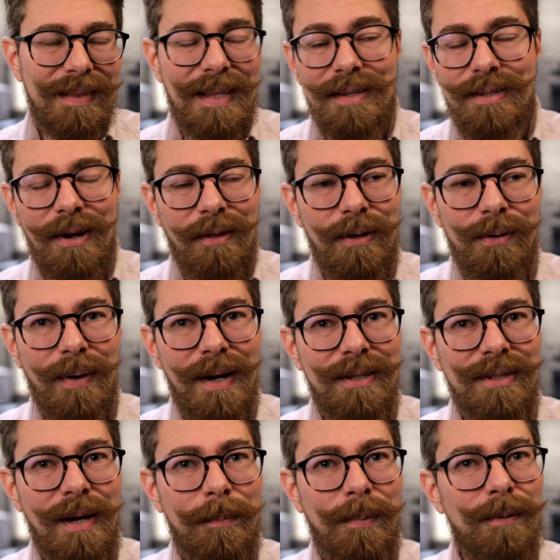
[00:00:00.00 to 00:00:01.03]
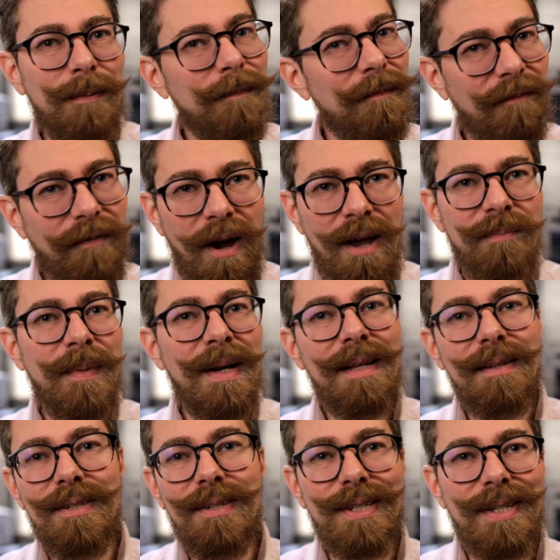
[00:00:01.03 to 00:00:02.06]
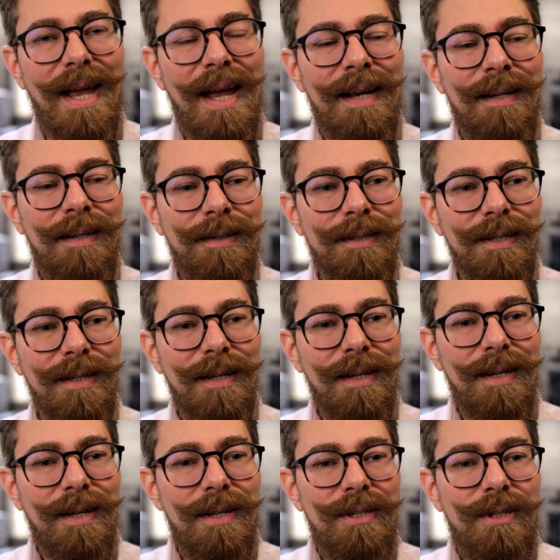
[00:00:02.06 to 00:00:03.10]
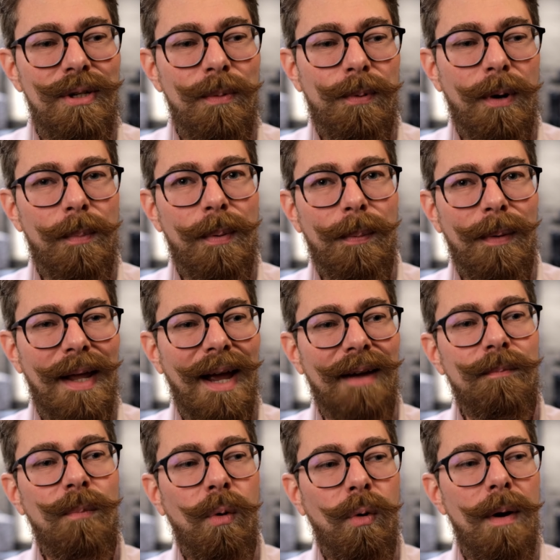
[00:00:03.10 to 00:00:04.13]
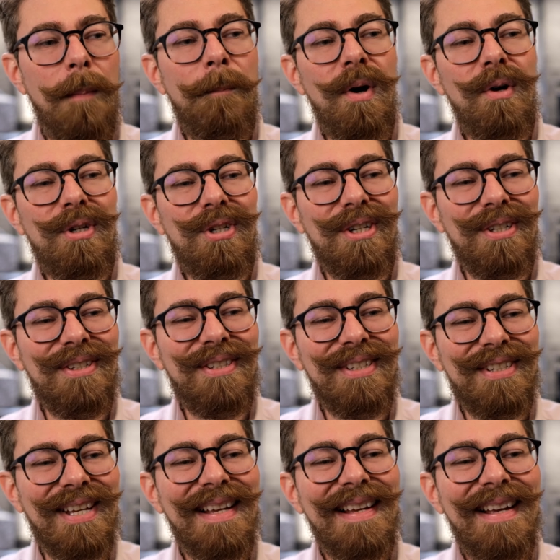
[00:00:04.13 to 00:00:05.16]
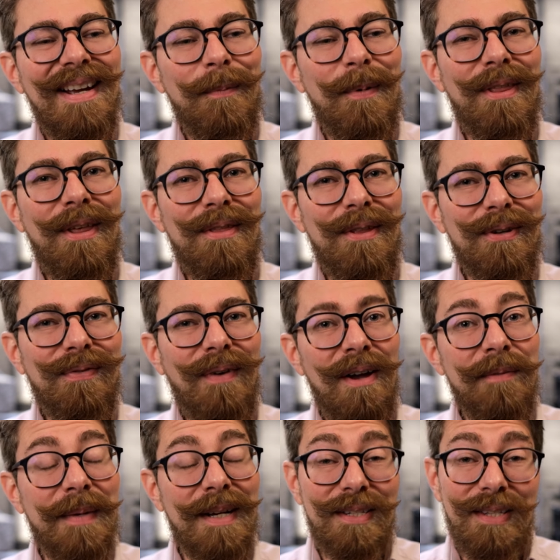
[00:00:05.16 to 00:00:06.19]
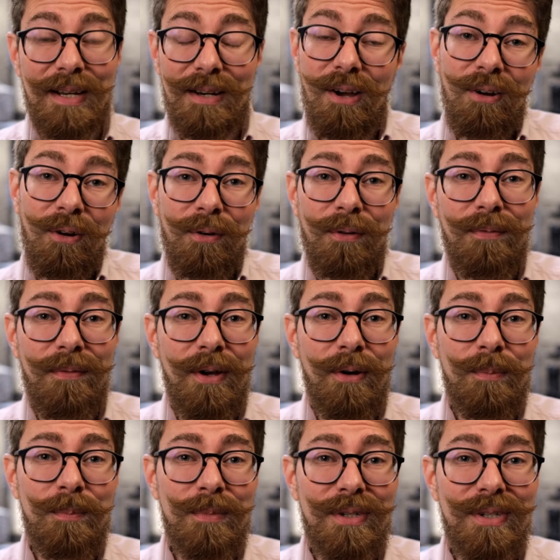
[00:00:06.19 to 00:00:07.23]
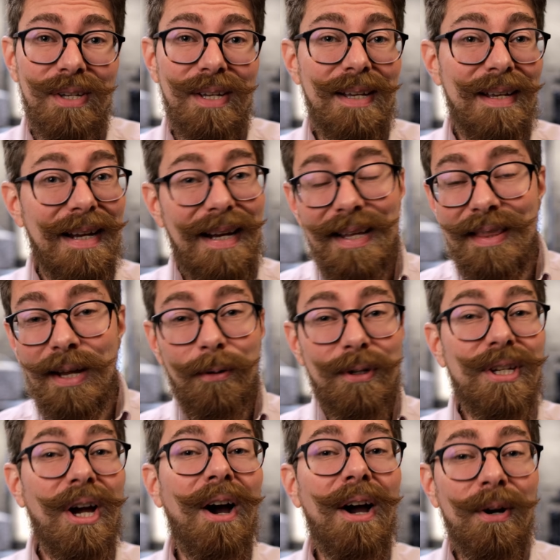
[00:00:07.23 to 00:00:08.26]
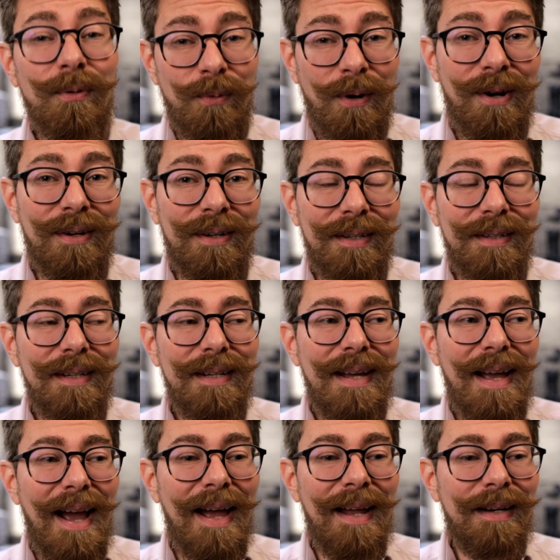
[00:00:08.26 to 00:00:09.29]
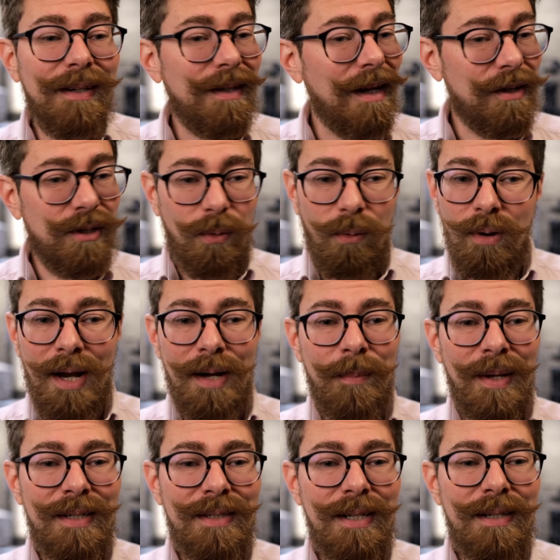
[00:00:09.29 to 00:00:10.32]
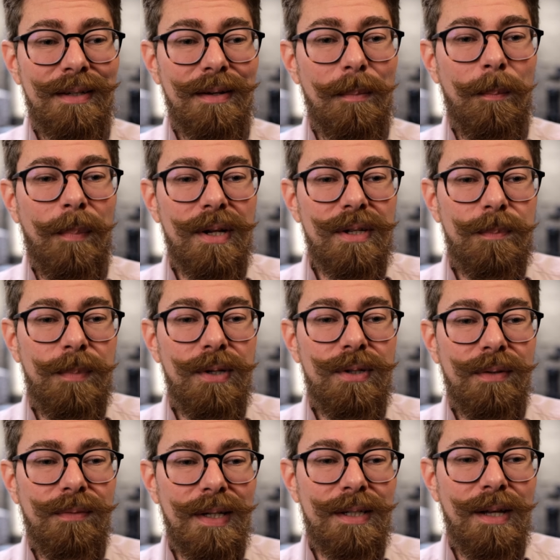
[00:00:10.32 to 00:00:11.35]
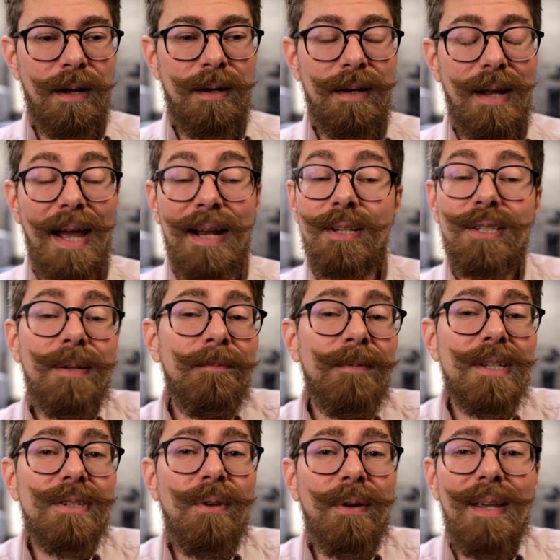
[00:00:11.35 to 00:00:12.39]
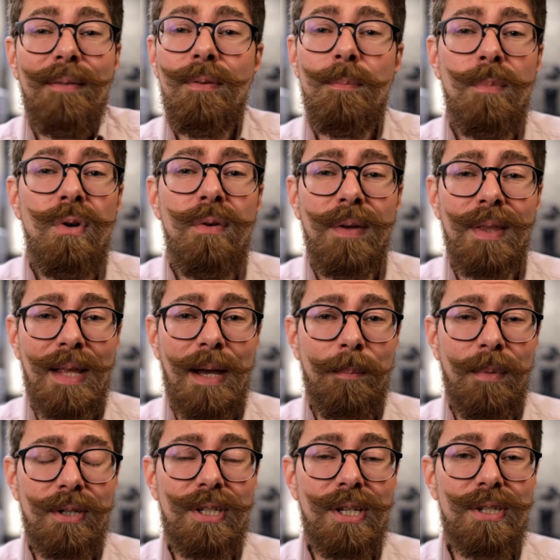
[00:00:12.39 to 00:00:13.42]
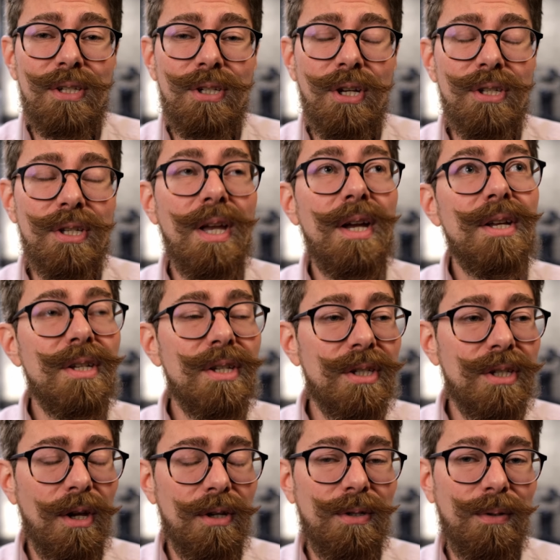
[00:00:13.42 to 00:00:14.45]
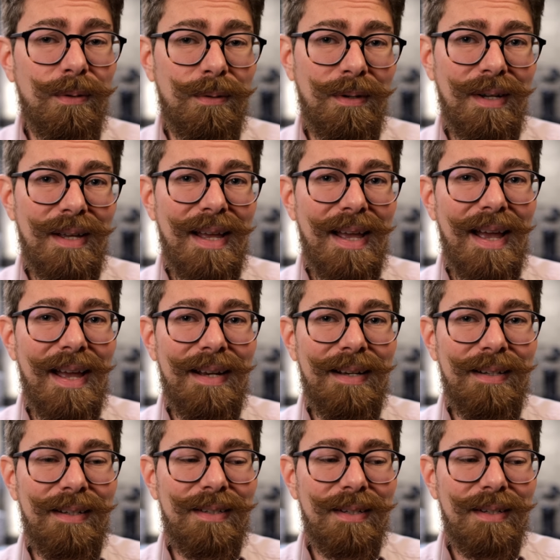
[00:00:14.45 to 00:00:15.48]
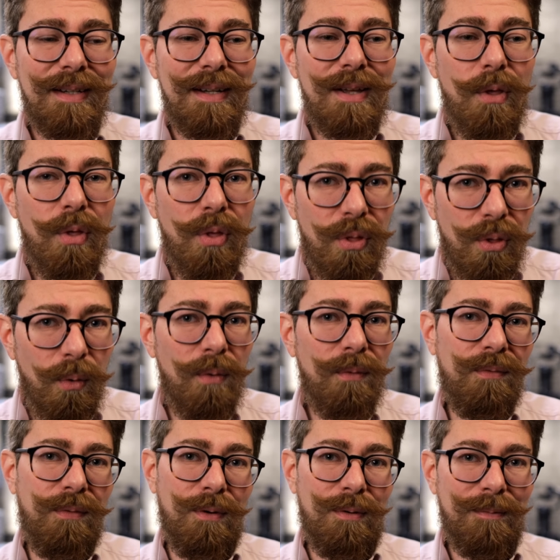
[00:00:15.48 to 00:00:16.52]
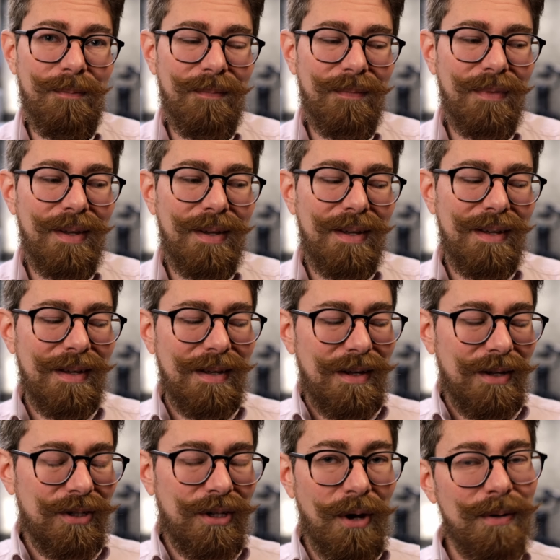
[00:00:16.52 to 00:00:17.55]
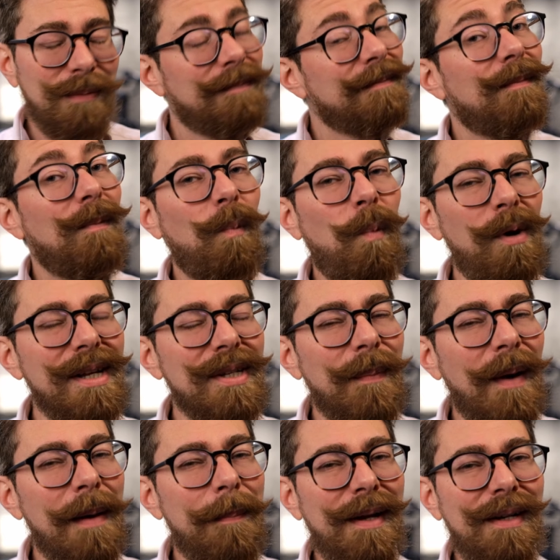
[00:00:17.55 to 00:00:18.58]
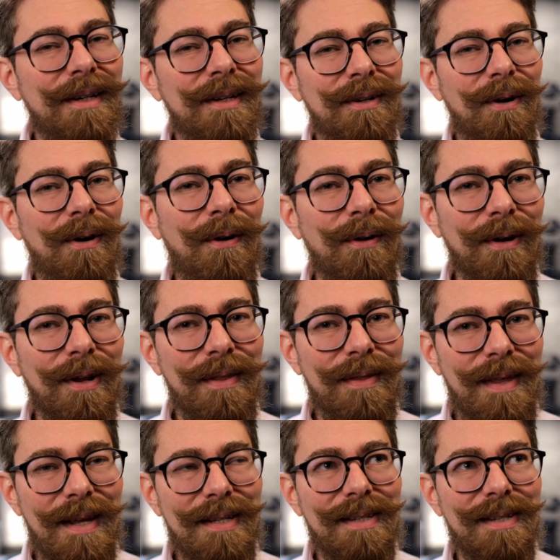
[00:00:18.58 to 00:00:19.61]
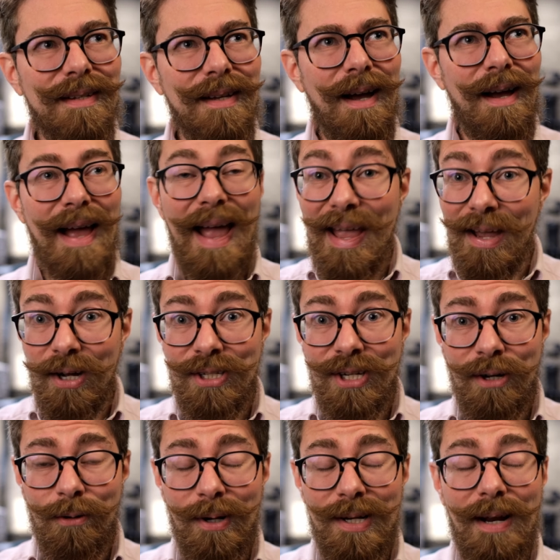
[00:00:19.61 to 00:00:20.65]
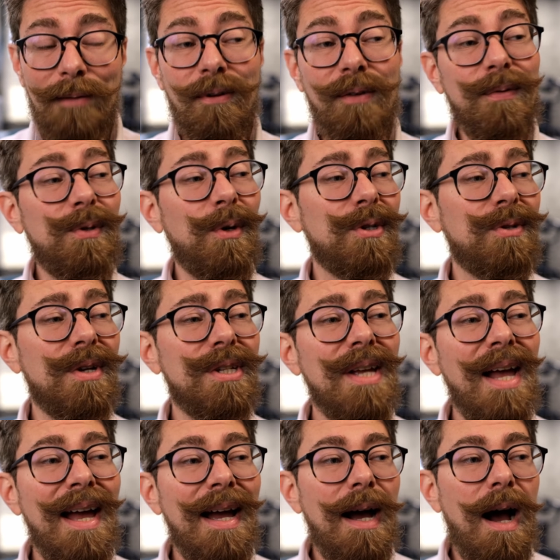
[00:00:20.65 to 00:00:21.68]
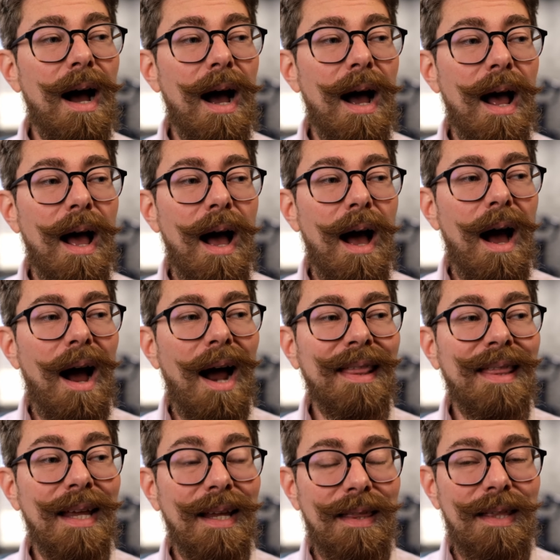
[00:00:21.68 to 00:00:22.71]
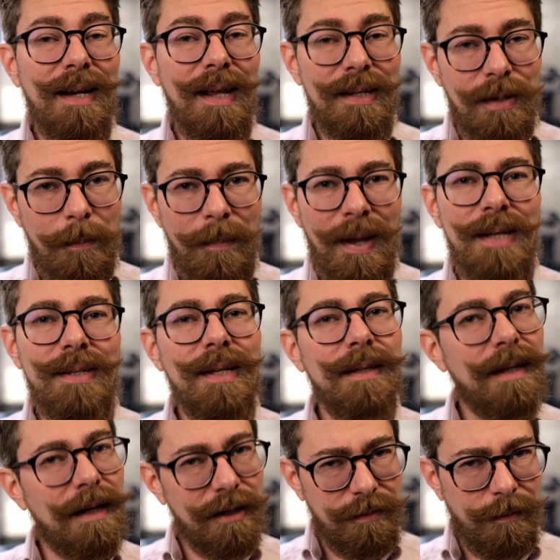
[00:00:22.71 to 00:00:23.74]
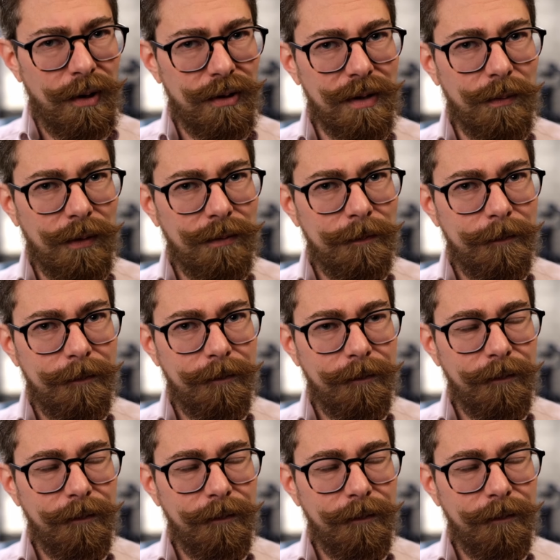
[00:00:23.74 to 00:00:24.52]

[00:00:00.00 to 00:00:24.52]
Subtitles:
There's another great example. 5 minutes and you probably have more emotions within those 5 minutes than a lot of films in their entire run. And it's all animated, but it's beautifully done. And some of it's not even moving that much. It's just subtle and thoughtful. So what is my opinion on this AI-generated advert for Toys R Us? I think that it is amazing that it's possible.